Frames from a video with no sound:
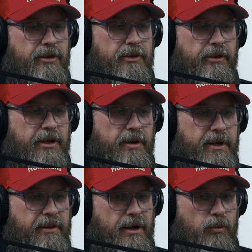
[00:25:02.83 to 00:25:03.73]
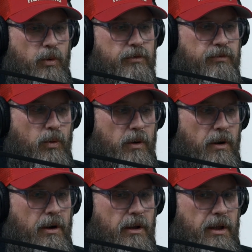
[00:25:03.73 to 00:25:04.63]
the company that I work
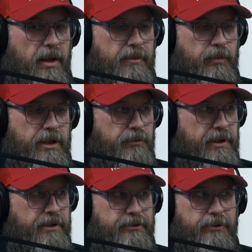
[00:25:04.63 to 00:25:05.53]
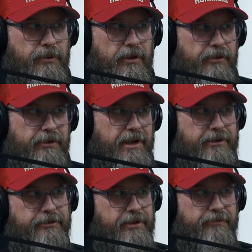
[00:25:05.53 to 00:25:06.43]
for, I mean, we do all the like
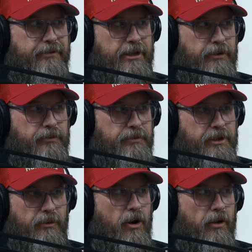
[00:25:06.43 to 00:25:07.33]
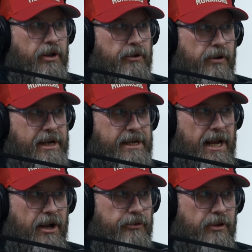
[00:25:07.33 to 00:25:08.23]
stuff that you know, all the underwriting in
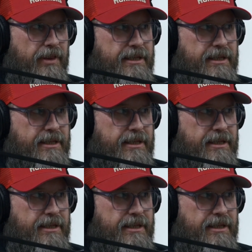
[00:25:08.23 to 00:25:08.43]
house, all that